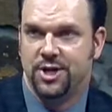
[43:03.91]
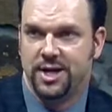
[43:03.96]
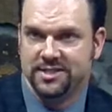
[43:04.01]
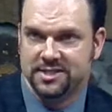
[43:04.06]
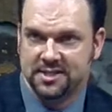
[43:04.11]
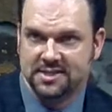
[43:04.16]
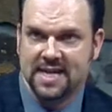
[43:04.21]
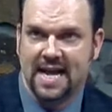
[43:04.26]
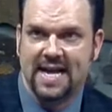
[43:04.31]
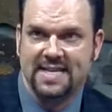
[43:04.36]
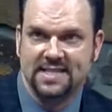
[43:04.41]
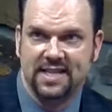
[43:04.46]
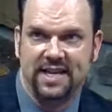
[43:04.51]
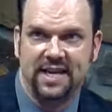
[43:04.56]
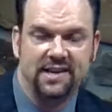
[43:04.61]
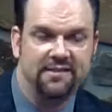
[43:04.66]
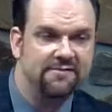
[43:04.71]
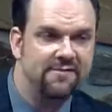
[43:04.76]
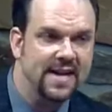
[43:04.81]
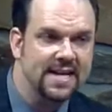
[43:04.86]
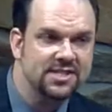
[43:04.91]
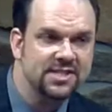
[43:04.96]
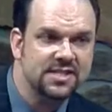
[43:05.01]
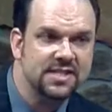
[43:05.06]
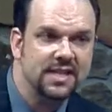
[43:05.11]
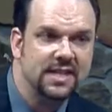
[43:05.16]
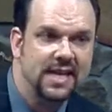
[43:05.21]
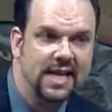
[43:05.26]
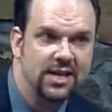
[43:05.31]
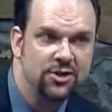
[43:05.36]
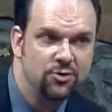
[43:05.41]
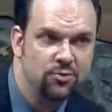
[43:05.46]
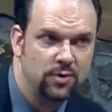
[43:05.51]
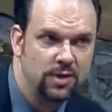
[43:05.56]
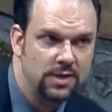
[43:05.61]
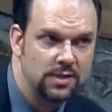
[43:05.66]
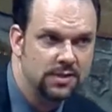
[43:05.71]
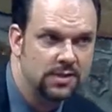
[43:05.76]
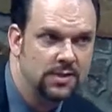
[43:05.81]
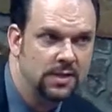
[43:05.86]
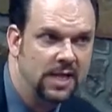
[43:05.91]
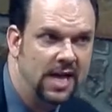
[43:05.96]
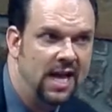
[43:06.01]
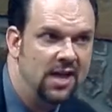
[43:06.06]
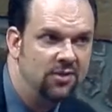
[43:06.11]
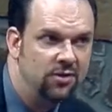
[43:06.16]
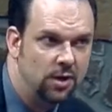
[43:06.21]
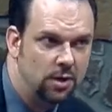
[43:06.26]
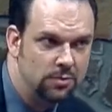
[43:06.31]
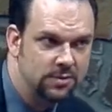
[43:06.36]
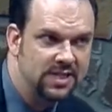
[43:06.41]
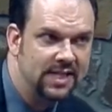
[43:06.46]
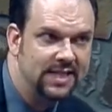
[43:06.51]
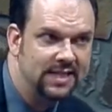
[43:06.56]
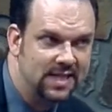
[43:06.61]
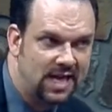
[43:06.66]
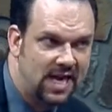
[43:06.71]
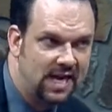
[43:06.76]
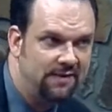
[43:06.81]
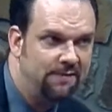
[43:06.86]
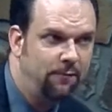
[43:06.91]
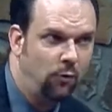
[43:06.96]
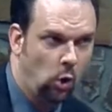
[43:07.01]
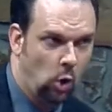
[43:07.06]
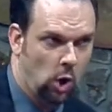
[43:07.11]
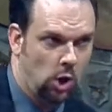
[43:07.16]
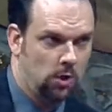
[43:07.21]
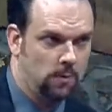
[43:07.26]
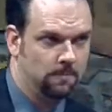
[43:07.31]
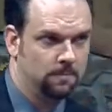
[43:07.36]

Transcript: Jesus has an invested interest in those he died for.